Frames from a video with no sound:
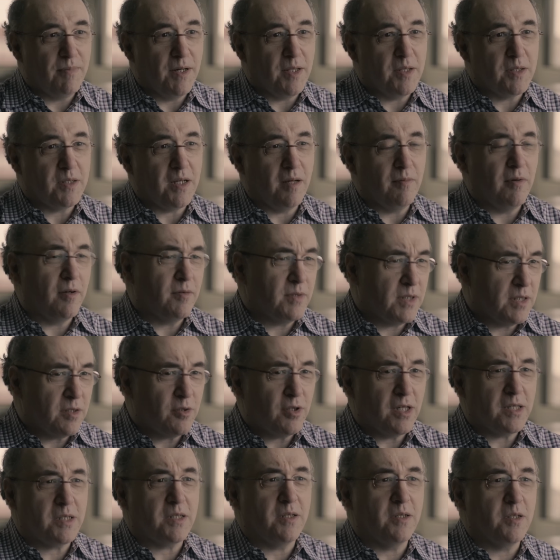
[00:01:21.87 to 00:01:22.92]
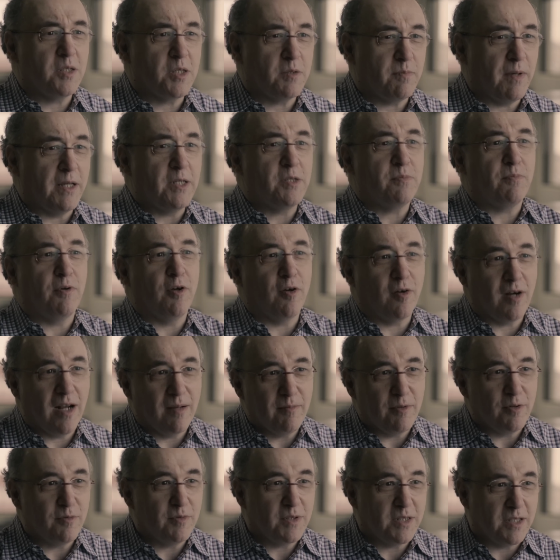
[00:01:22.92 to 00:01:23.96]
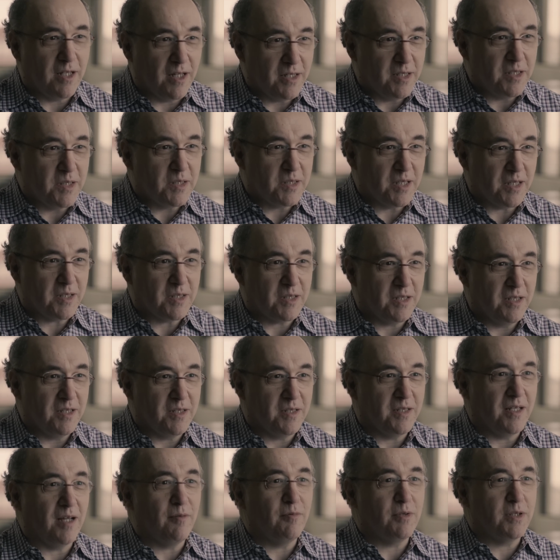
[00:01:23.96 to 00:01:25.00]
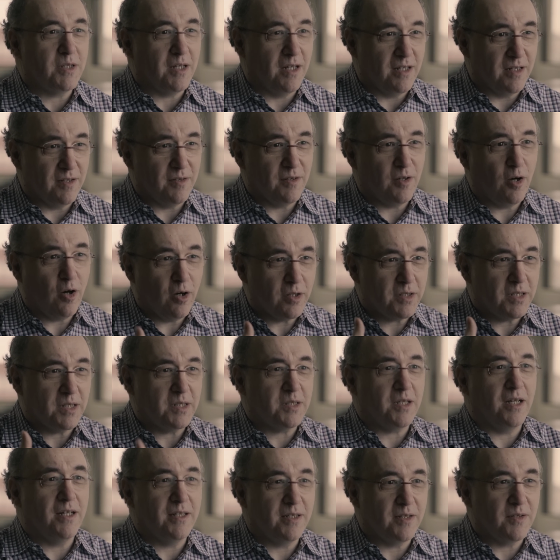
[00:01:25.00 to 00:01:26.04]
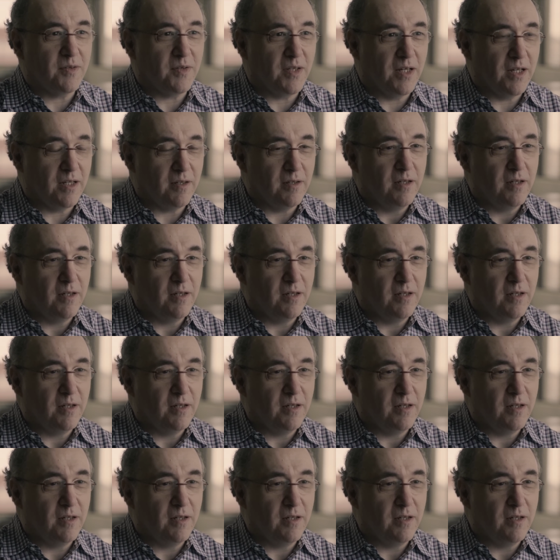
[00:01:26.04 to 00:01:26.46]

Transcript: by the time I was interested in the space program, it was 1960s, and that was kind of the hot, exciting thing.